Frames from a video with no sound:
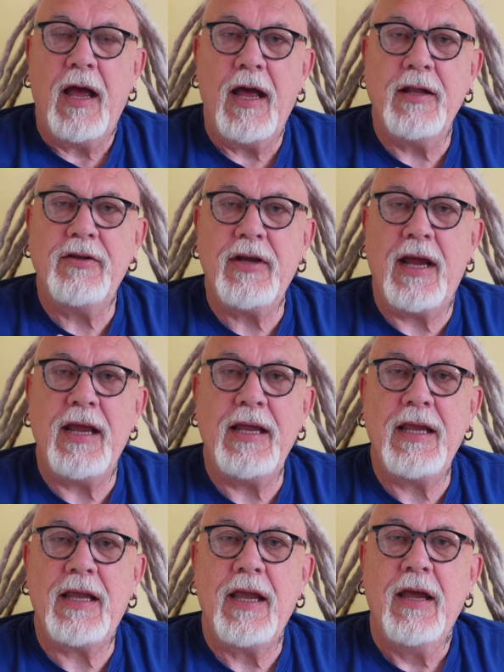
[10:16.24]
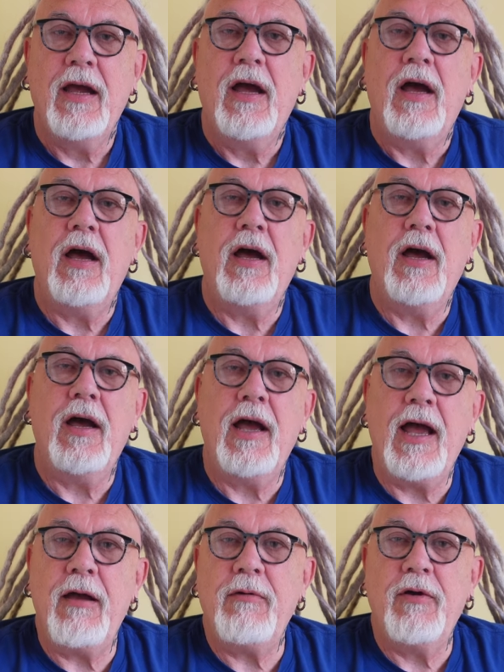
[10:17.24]
and take uh,
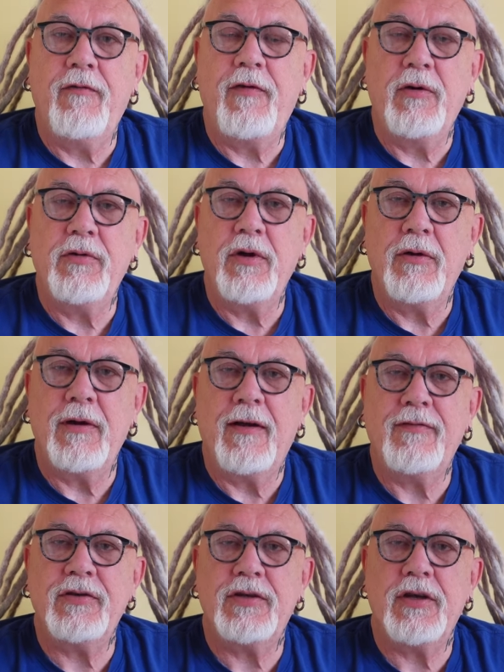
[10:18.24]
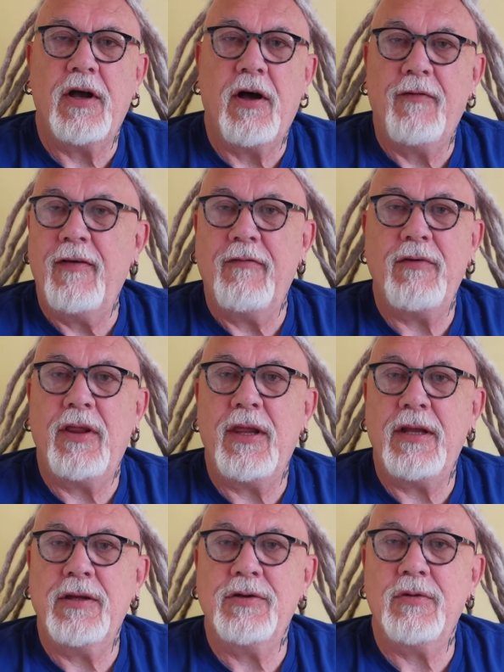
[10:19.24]
aerial photographs of
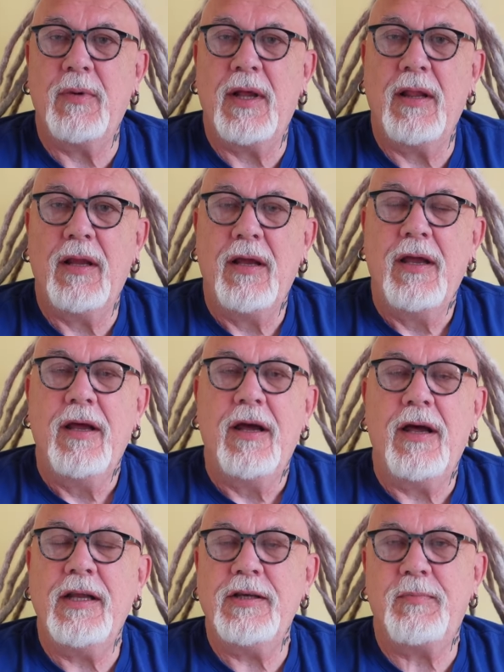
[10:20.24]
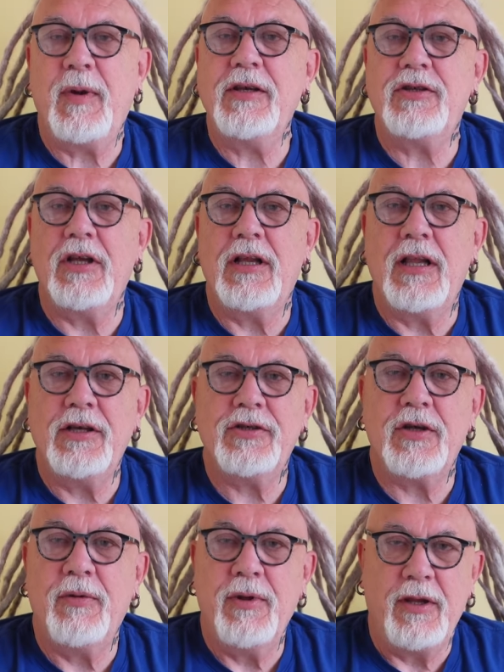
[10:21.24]
everything as well. And it's basically
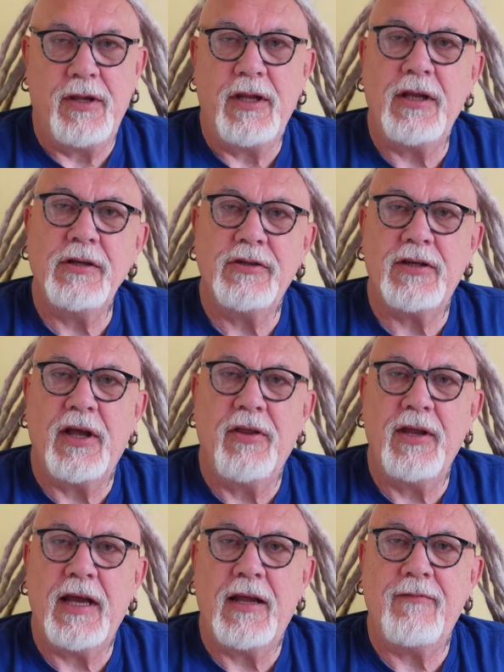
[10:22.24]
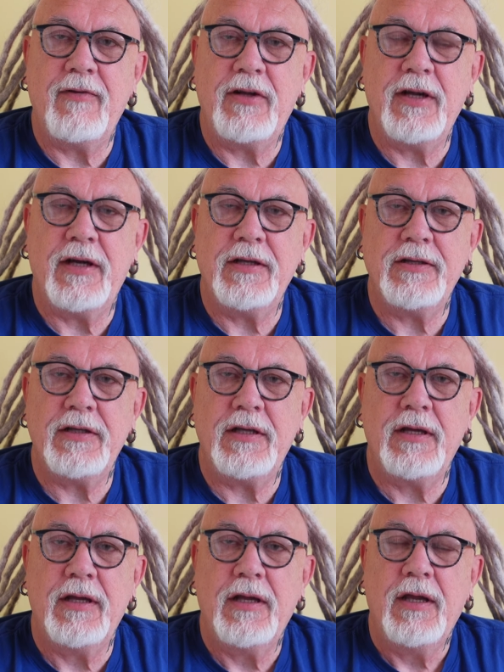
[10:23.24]
so that they can sell the
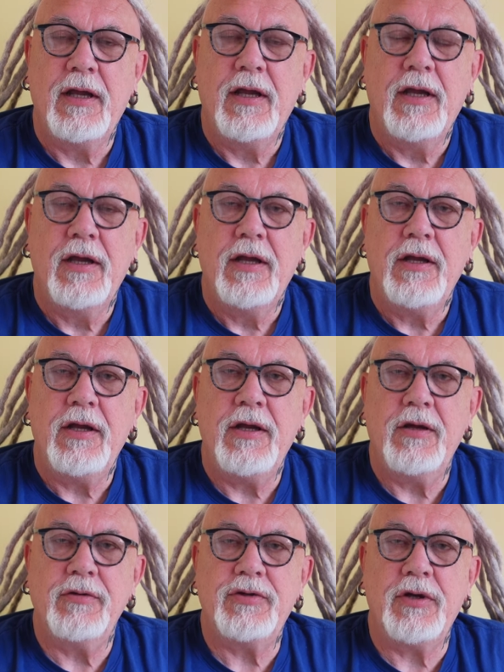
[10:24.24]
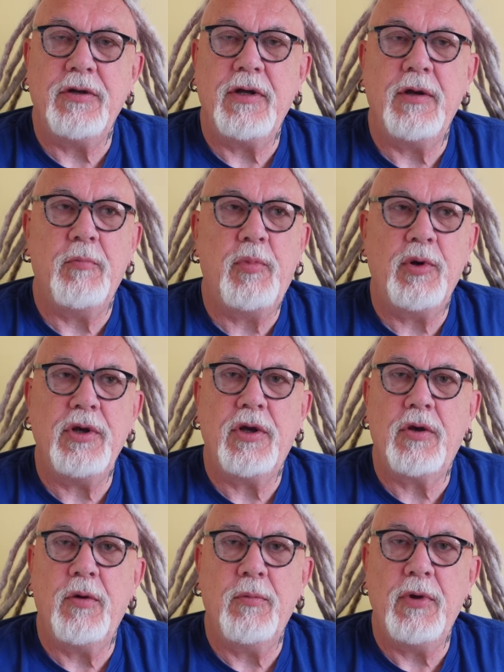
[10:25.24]
advertising, you know, so you can put
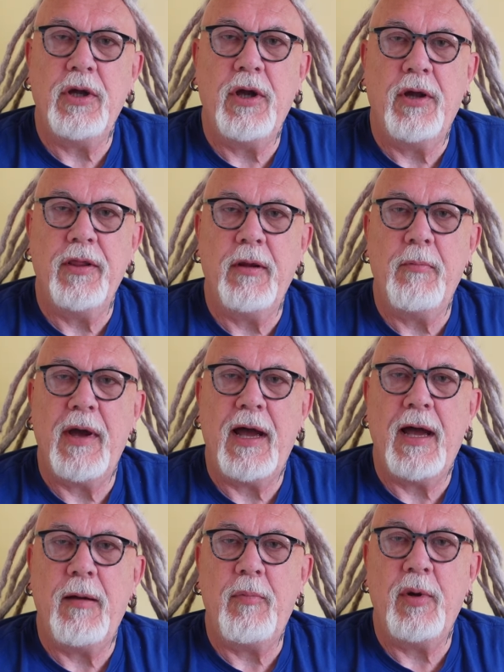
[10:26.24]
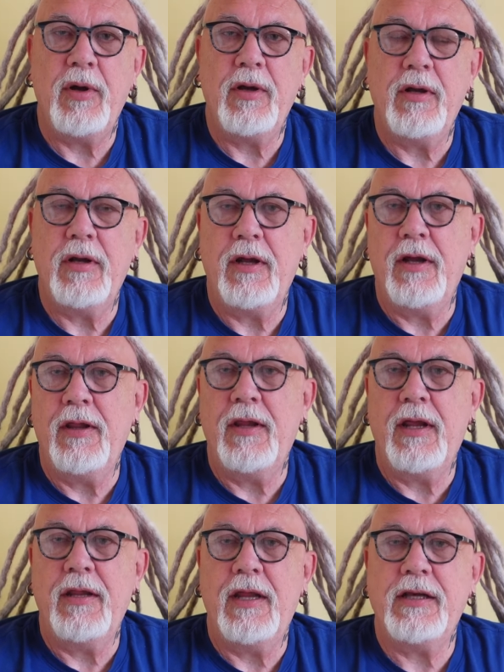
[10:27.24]
your company on the map and,
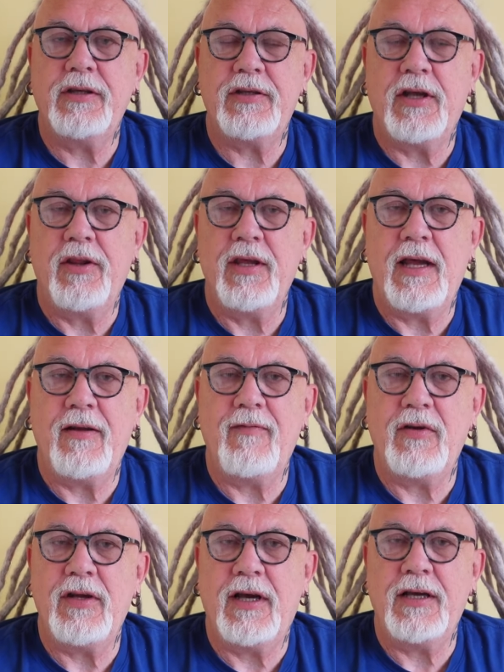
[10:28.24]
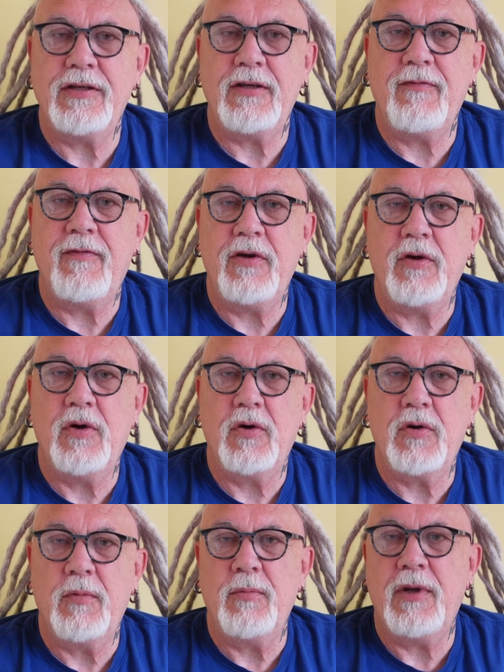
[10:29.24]
and then they sell the advertising for
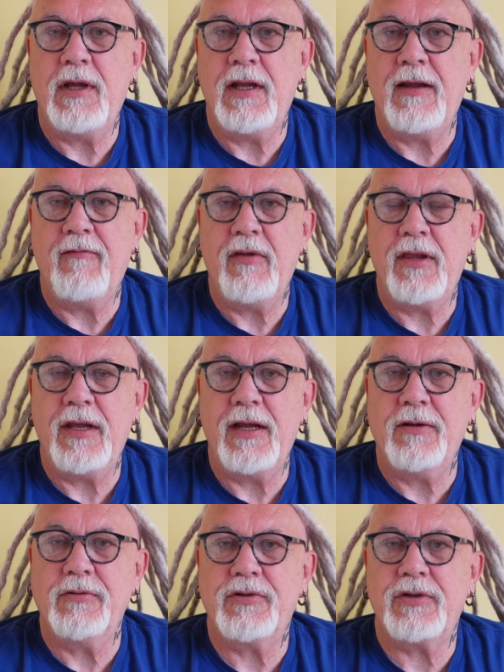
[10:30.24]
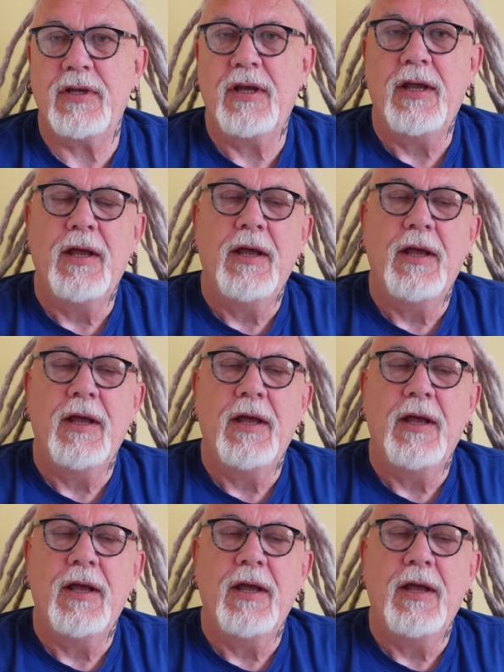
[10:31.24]
your company and everything else.